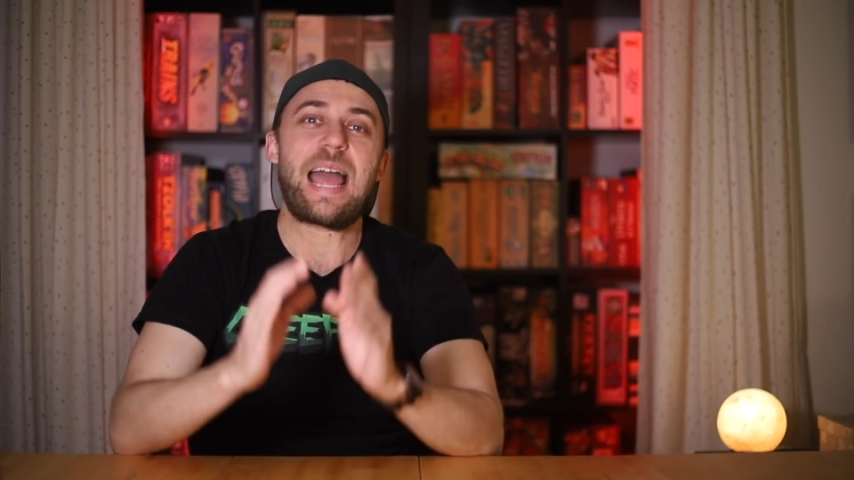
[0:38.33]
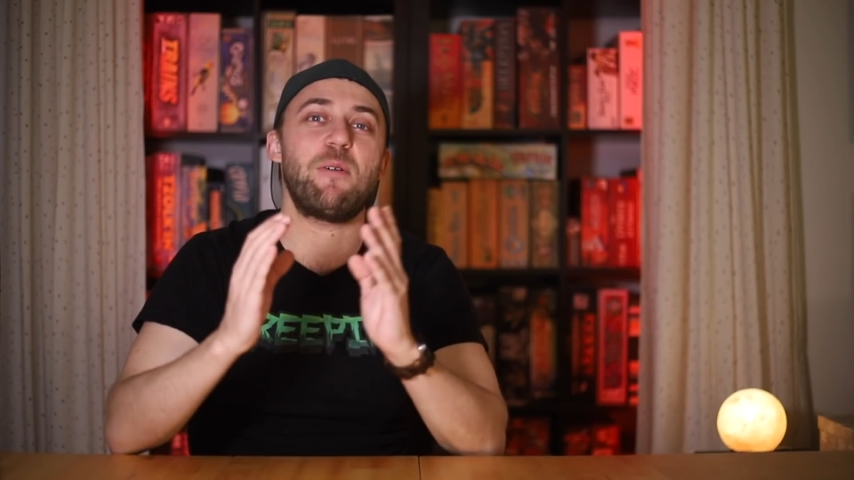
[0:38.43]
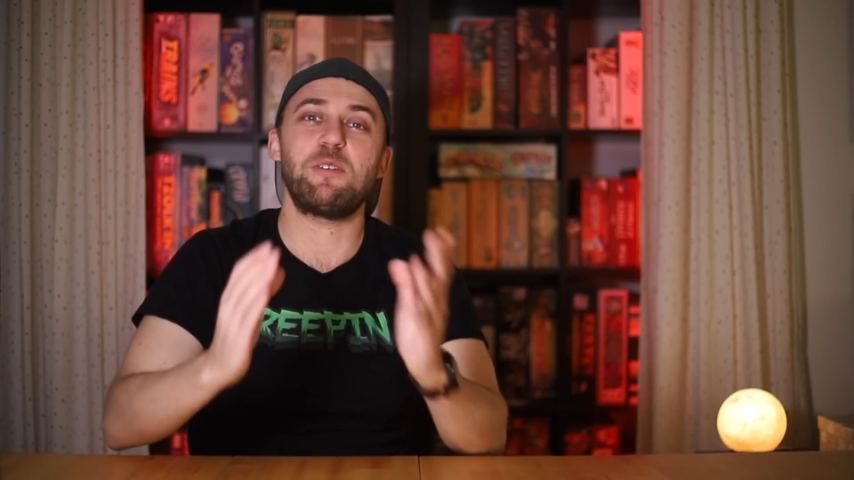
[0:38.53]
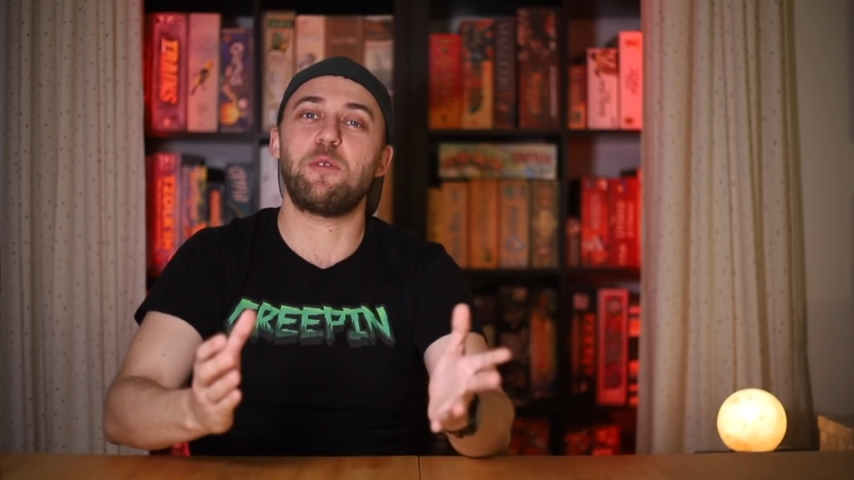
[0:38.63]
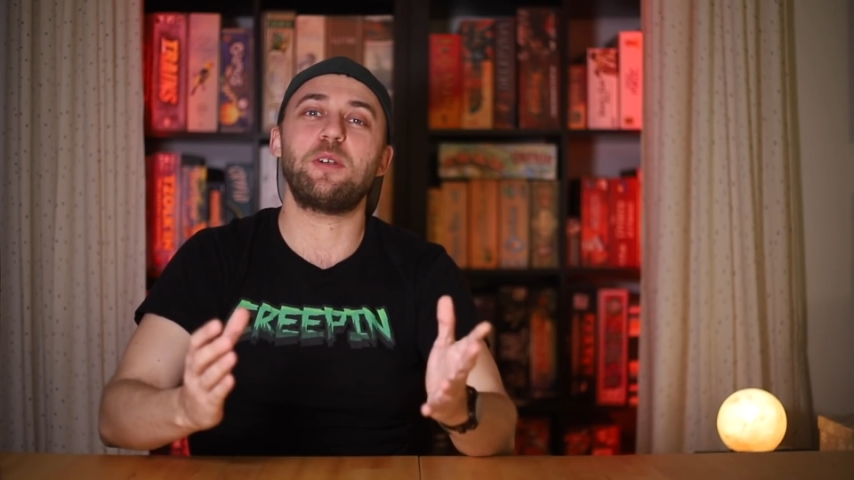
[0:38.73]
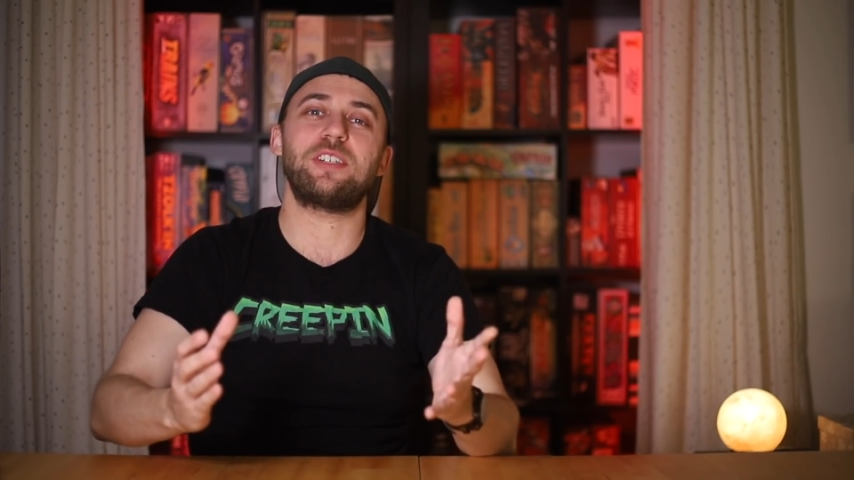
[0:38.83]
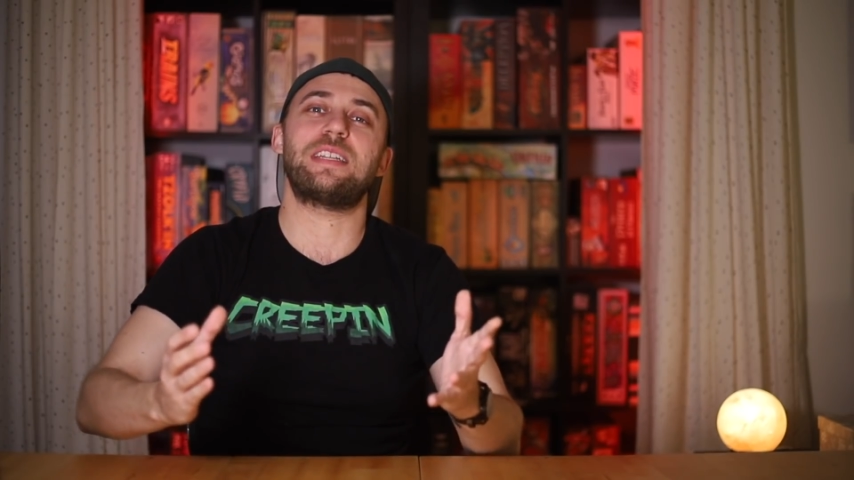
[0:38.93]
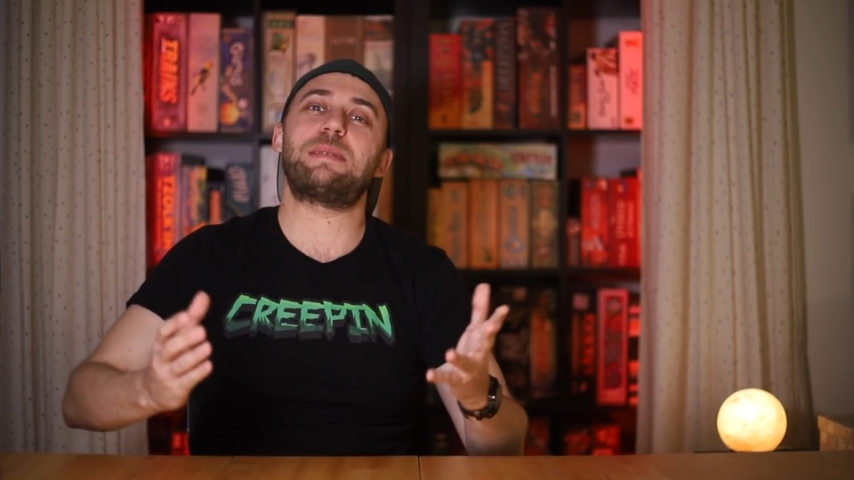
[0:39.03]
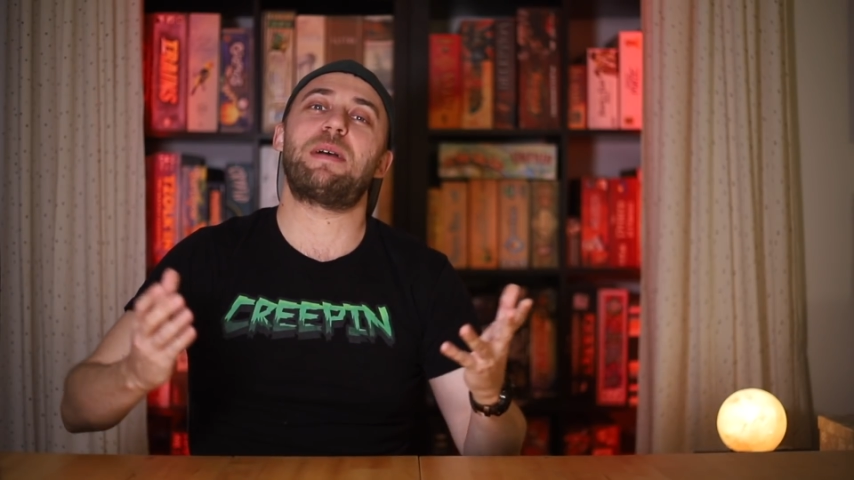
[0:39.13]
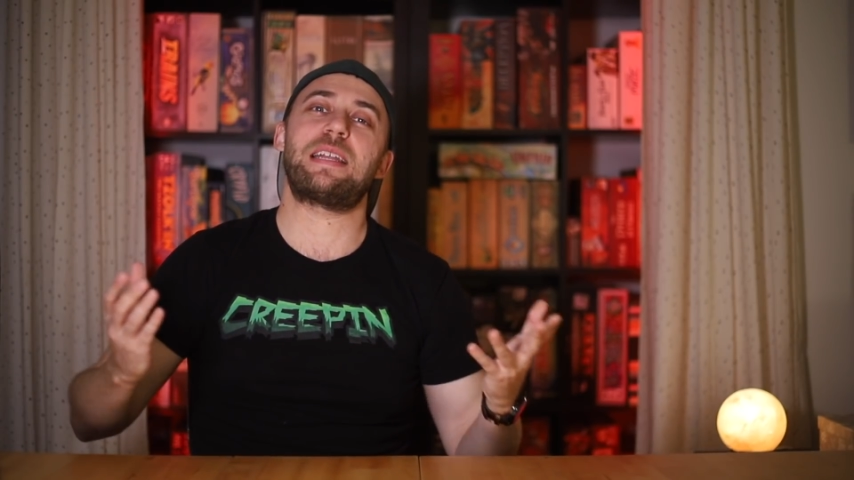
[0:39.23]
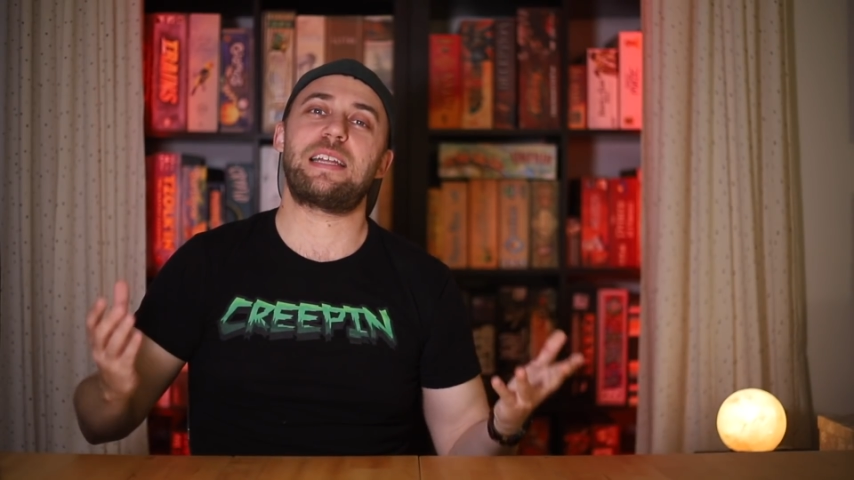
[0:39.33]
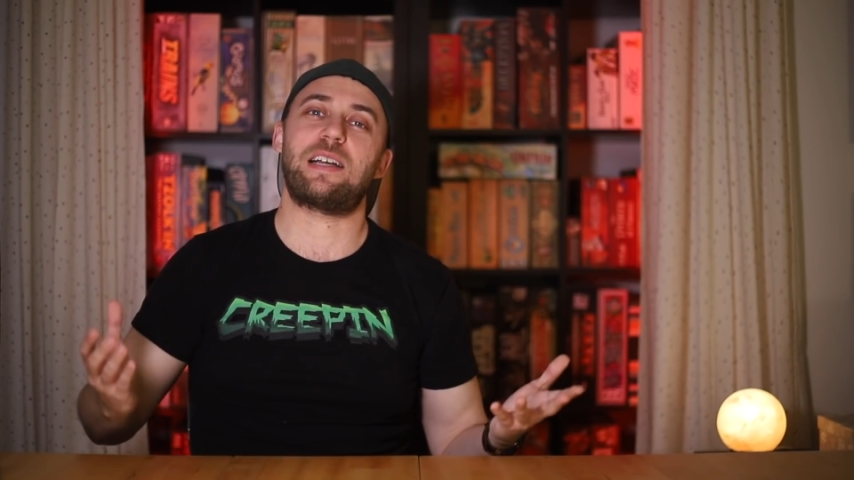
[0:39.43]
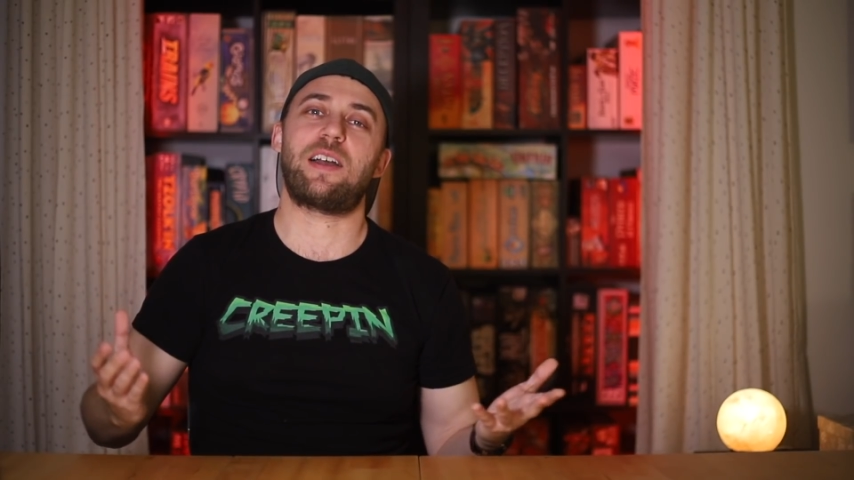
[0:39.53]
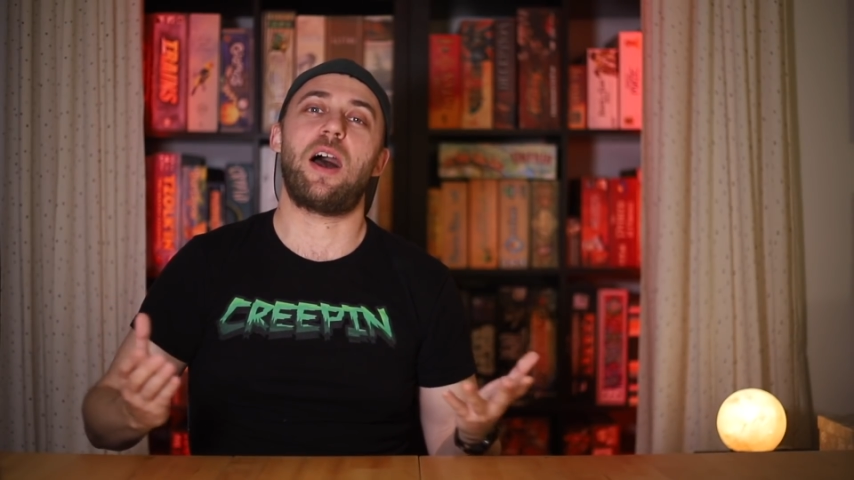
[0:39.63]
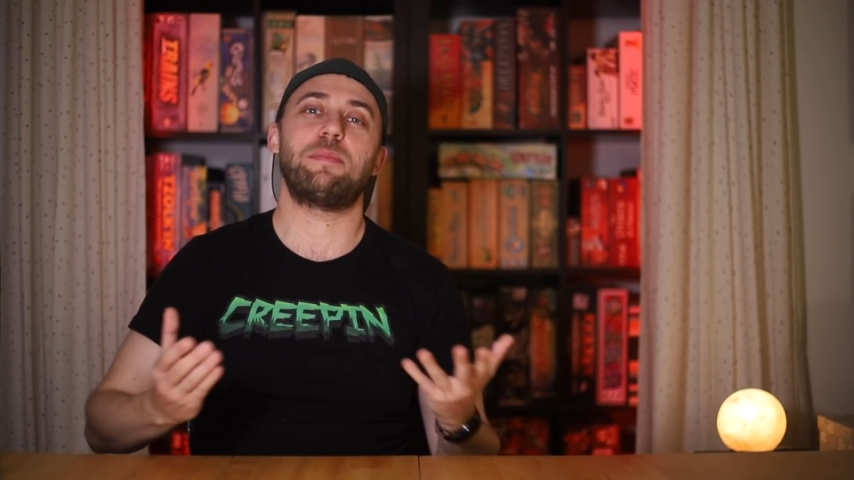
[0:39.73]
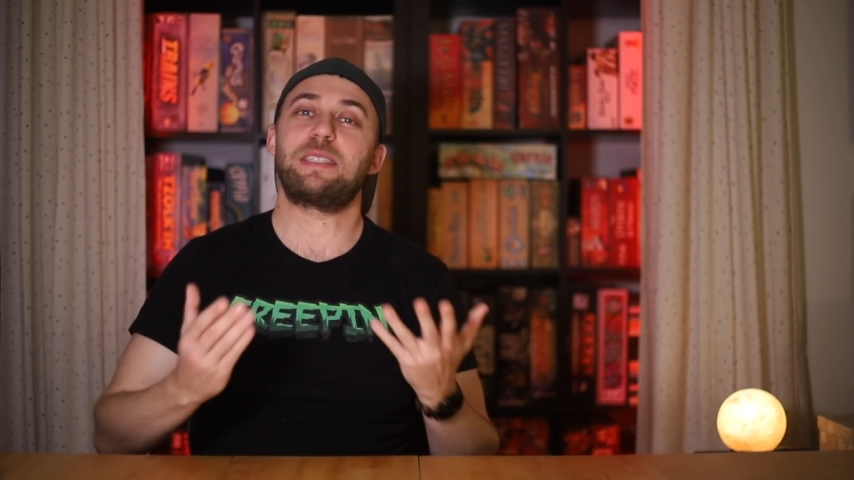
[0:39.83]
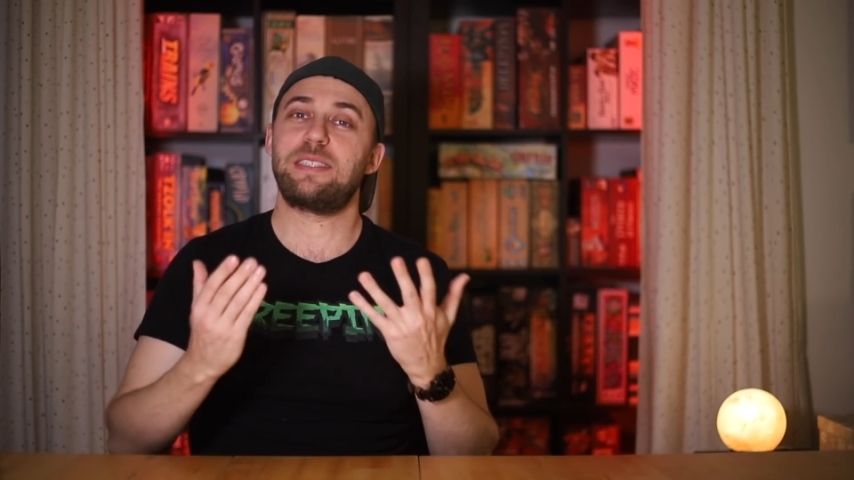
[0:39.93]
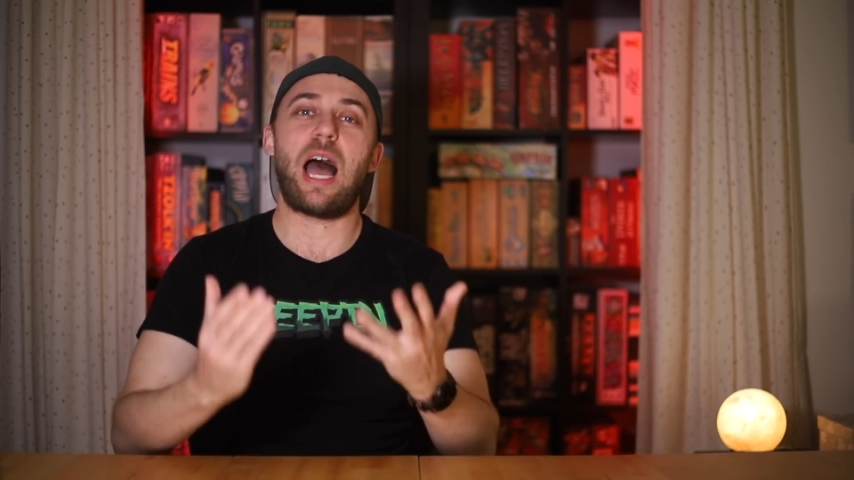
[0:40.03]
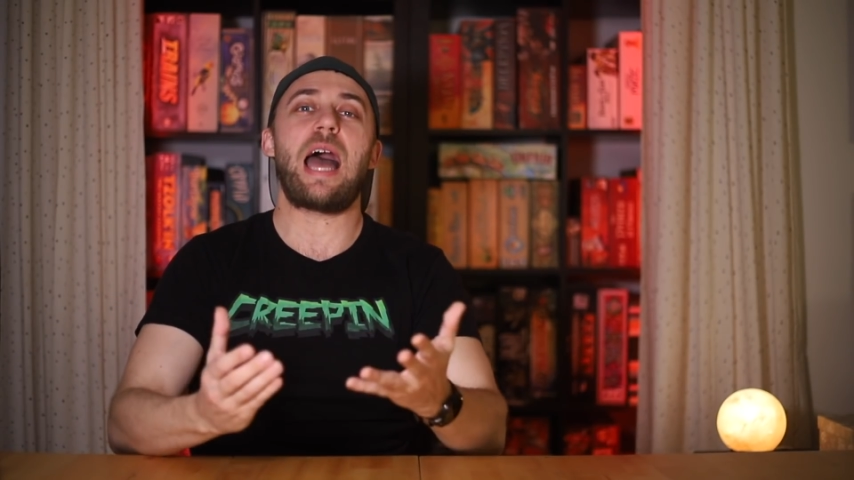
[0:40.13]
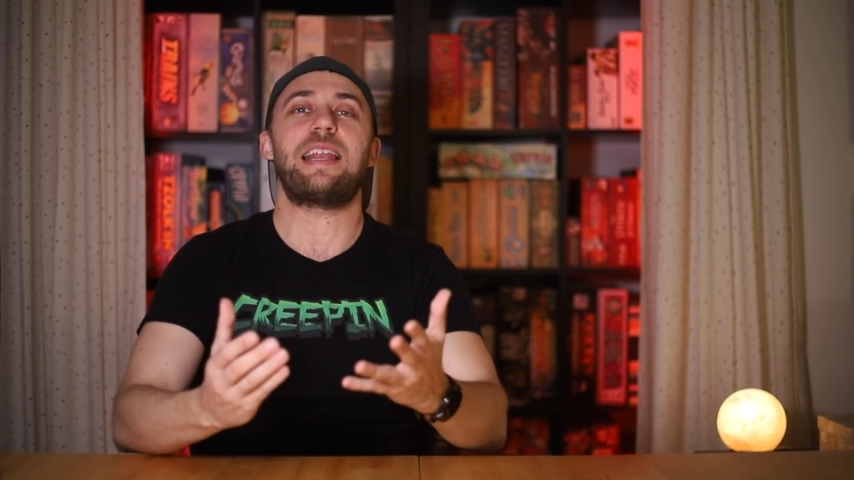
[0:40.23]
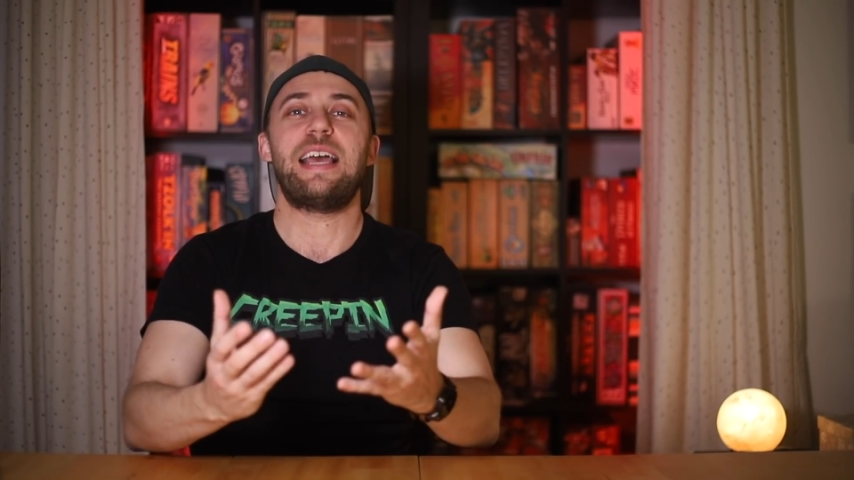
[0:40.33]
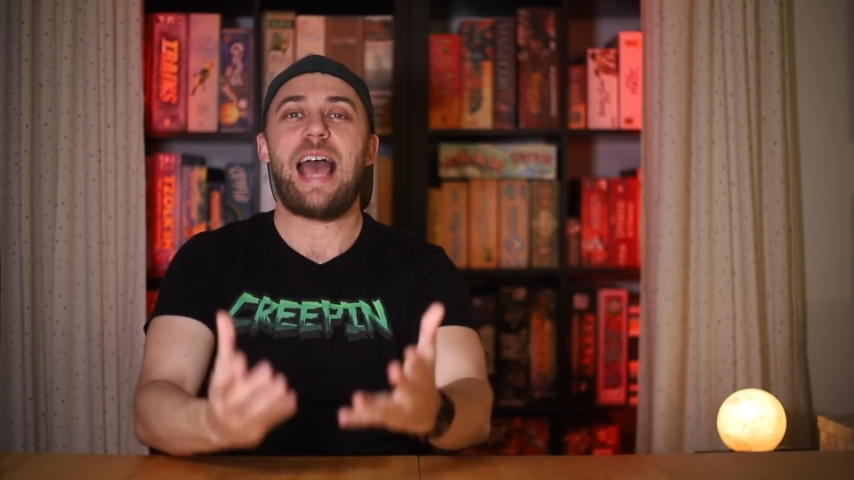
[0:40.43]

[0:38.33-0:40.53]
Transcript: Now, unfortunately, Monday dot com is not